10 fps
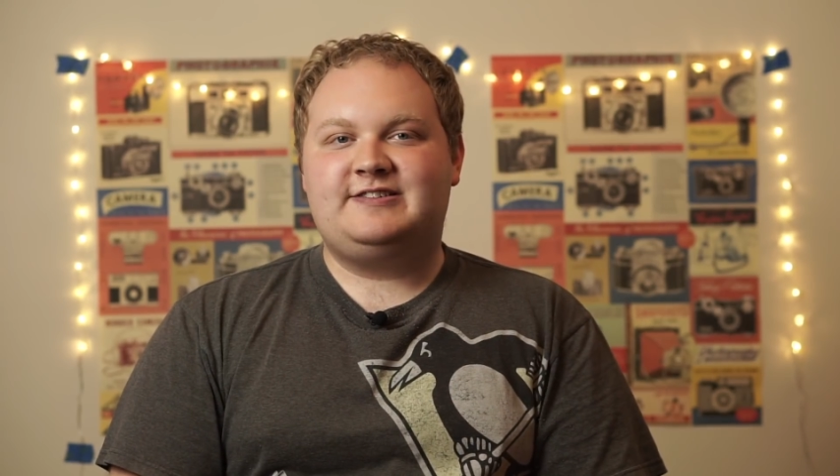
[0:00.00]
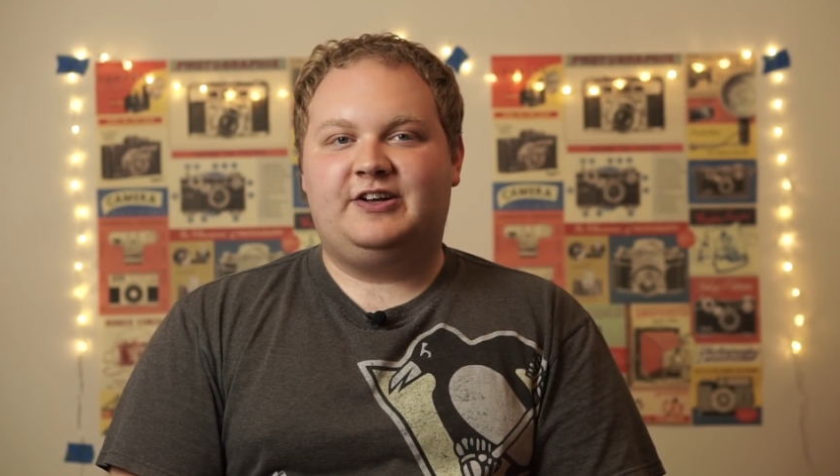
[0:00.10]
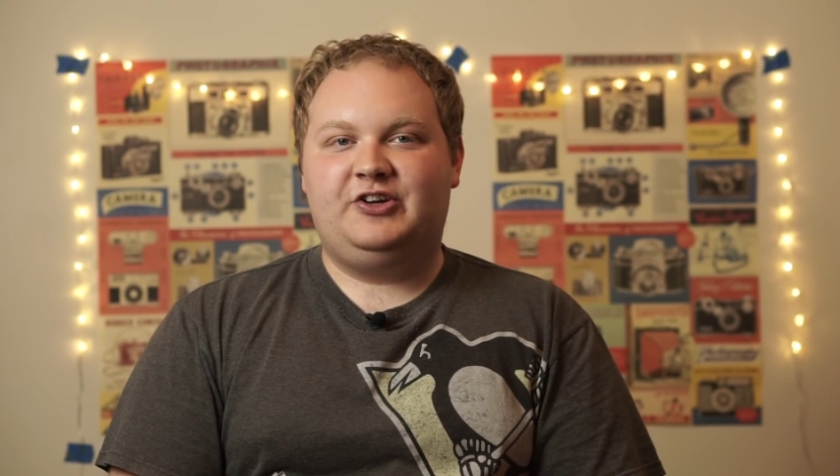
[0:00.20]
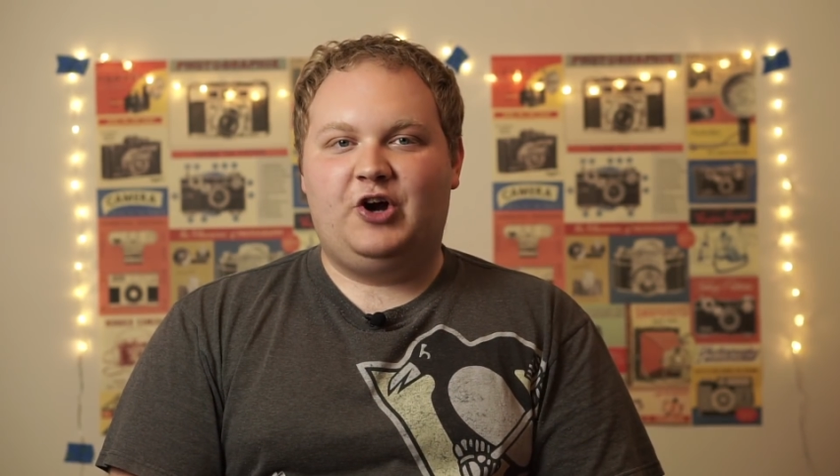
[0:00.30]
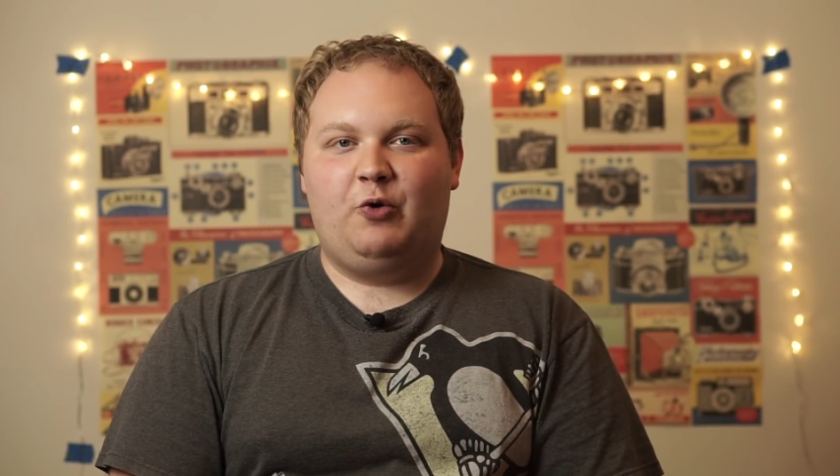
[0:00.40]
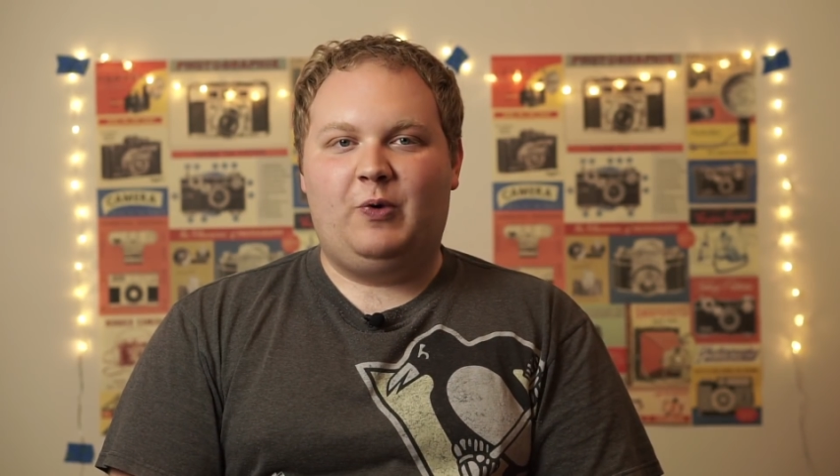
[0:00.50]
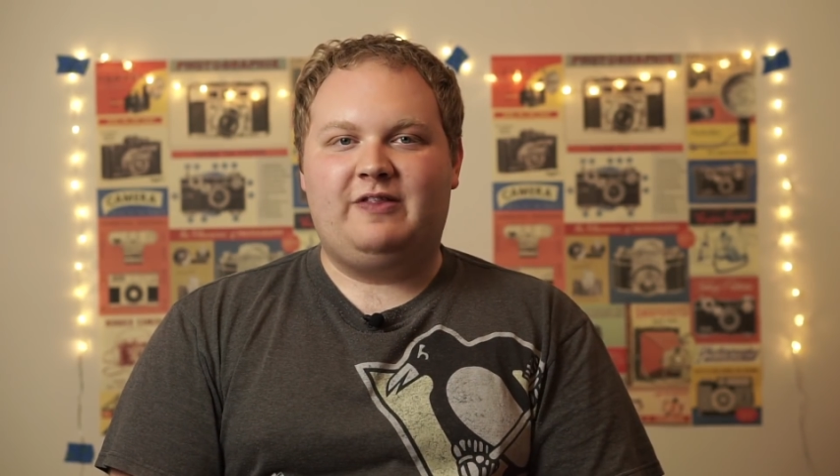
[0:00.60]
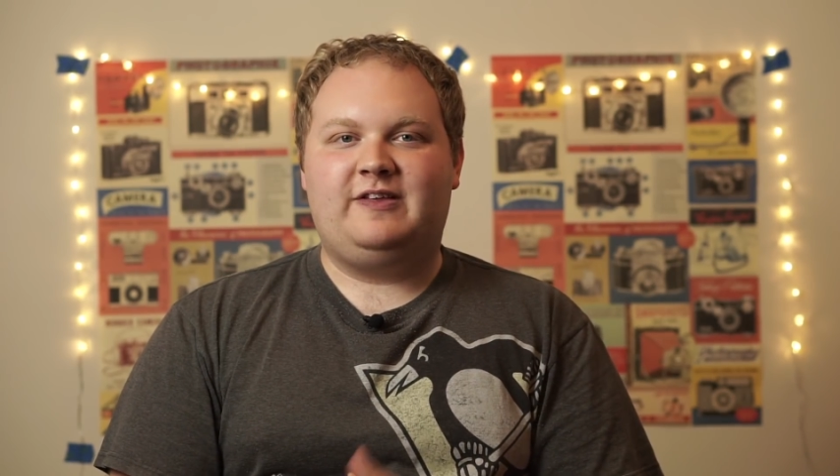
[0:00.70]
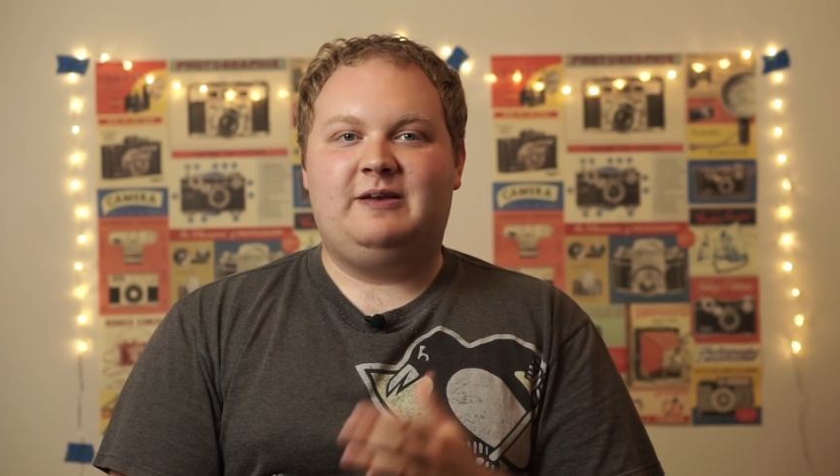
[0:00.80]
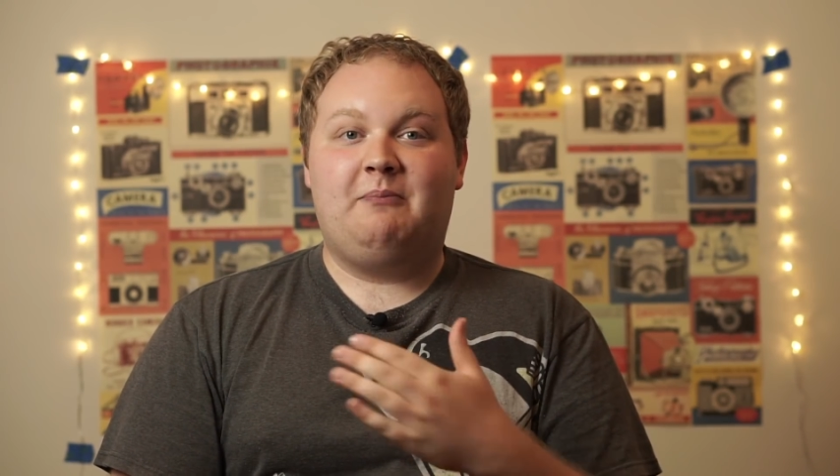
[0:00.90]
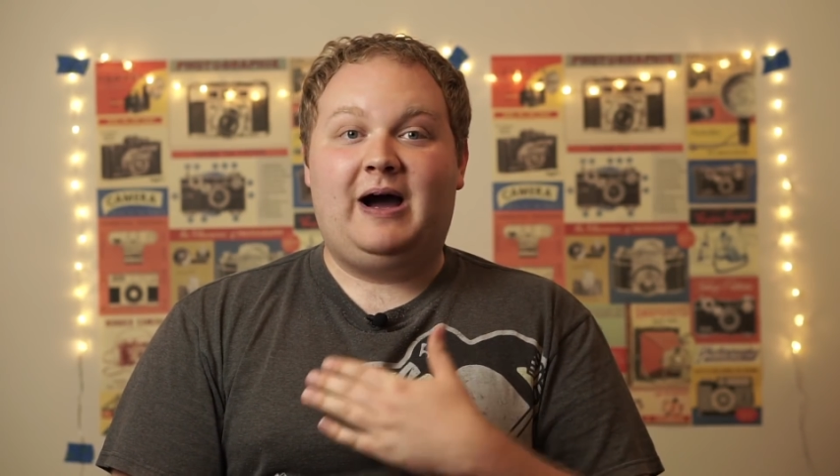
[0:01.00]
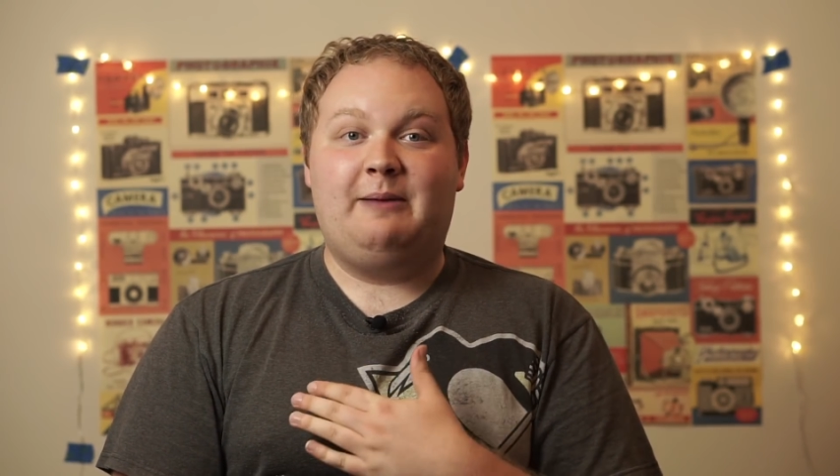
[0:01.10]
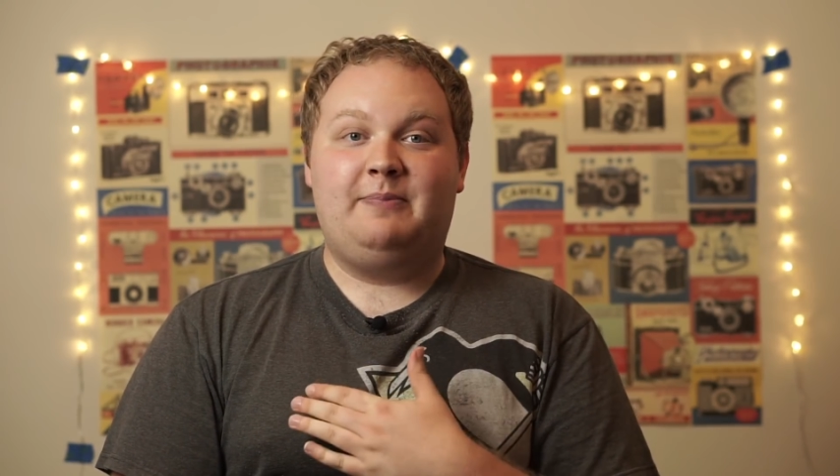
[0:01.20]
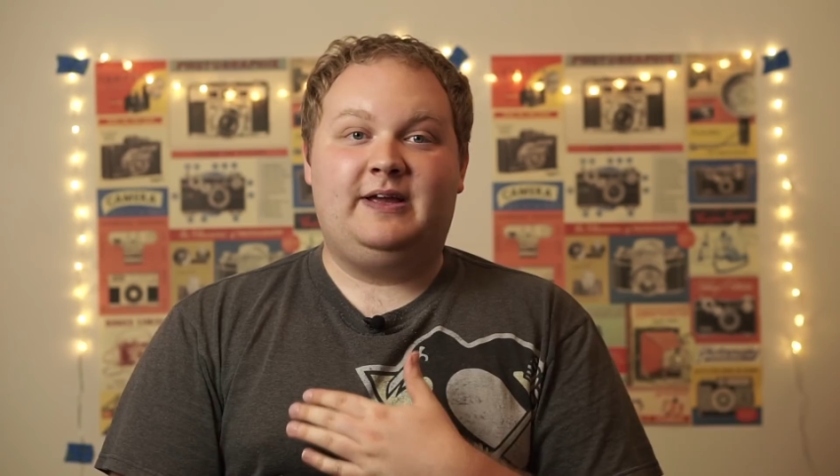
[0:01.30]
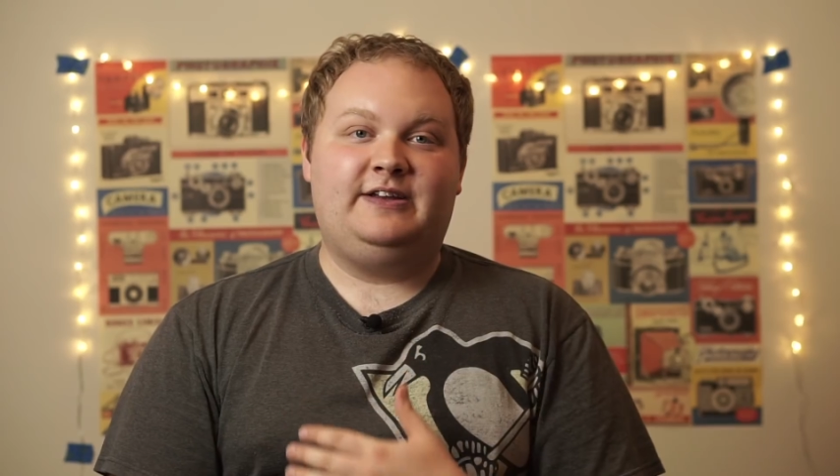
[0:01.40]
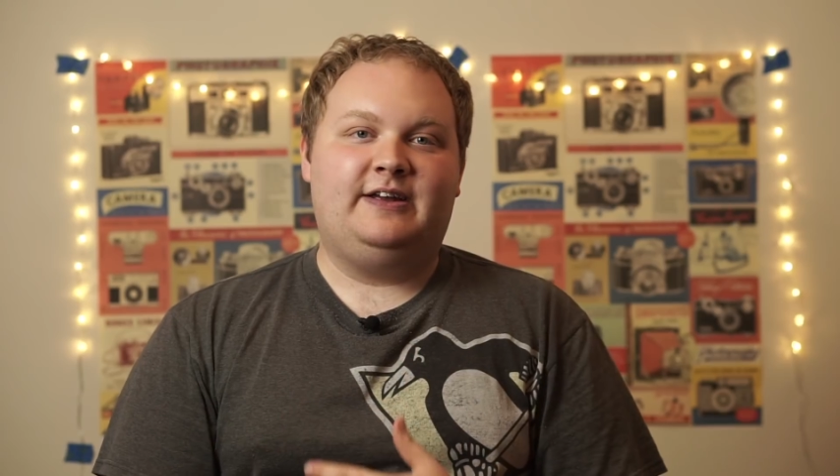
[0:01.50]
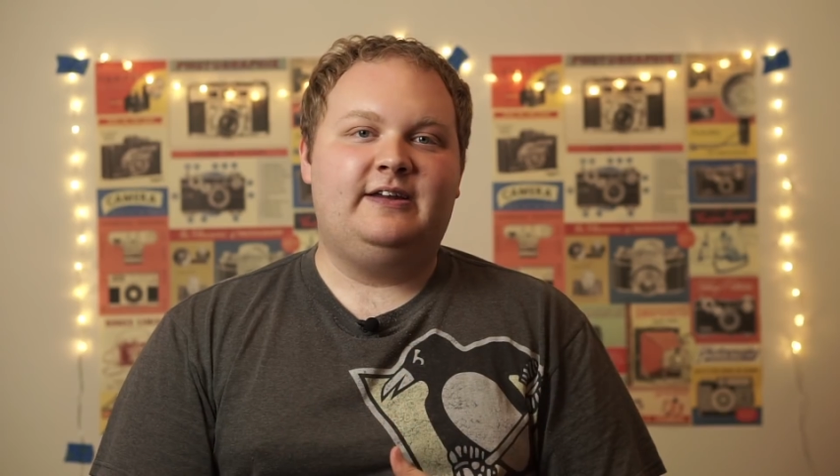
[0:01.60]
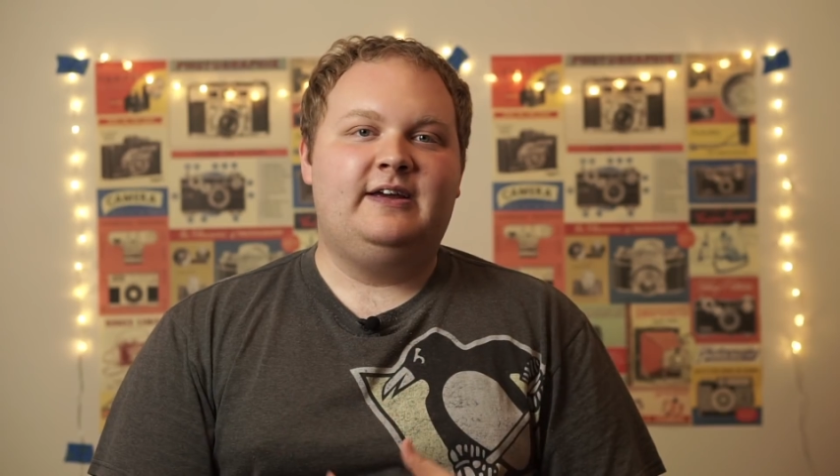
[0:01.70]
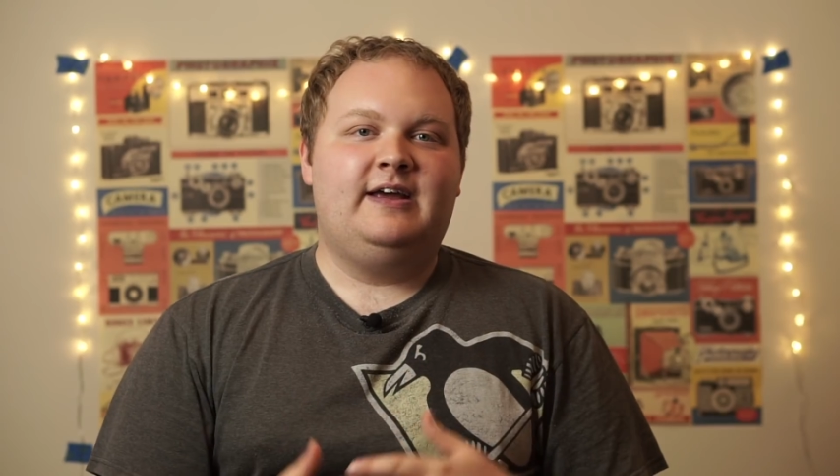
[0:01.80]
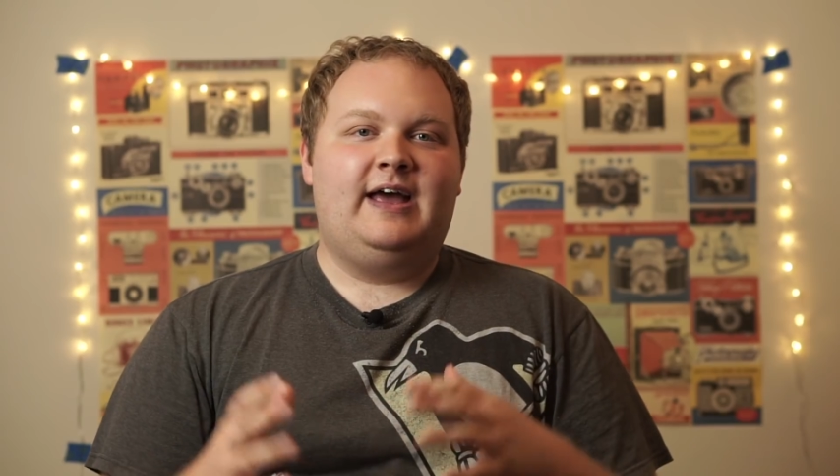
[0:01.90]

to go with in my opinion.